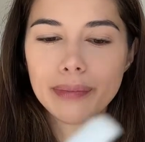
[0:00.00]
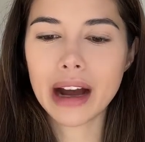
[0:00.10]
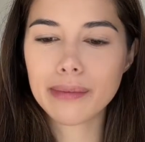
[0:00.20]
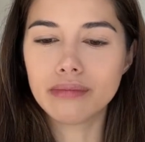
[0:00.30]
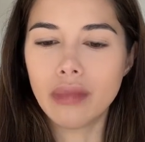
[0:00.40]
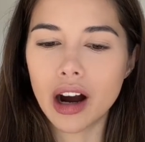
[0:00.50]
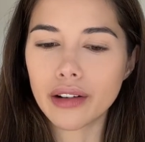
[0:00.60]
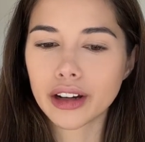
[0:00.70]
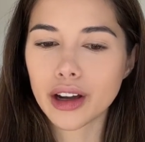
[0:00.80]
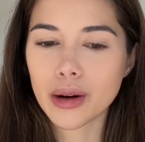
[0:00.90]
by
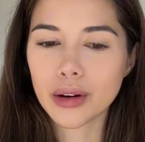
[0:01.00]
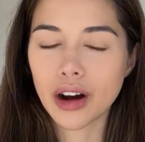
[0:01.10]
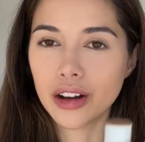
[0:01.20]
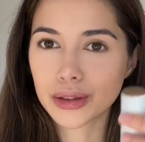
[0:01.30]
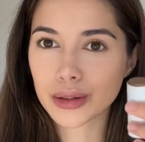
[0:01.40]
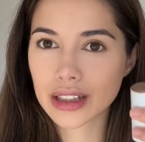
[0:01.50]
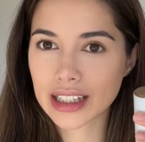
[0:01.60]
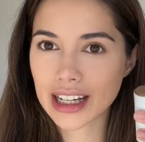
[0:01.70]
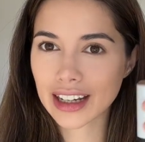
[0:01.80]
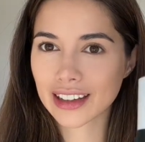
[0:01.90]
Mario contour
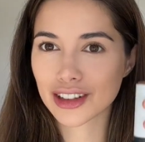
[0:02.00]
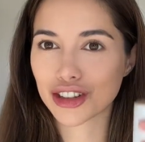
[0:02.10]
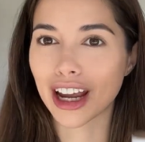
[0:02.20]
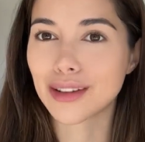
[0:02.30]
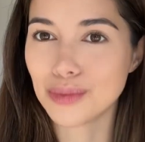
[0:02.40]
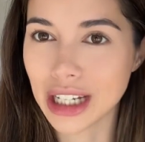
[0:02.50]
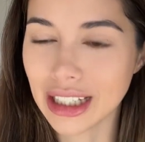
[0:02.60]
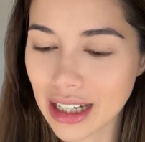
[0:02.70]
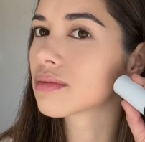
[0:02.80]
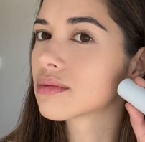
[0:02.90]
stick in the shade
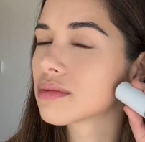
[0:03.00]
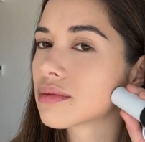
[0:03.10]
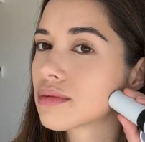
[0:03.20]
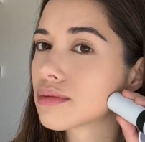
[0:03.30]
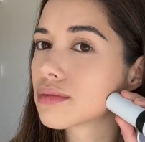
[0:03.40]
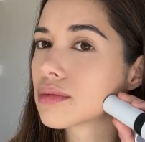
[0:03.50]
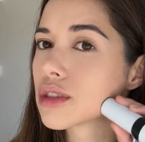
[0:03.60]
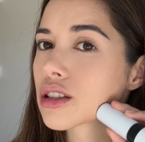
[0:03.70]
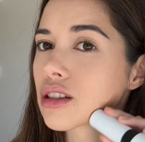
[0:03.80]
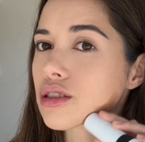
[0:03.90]
medium. I'm
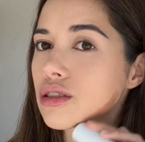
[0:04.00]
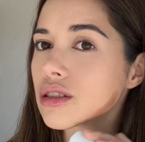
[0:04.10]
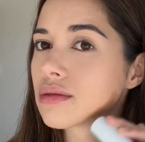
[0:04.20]
just gonna draw.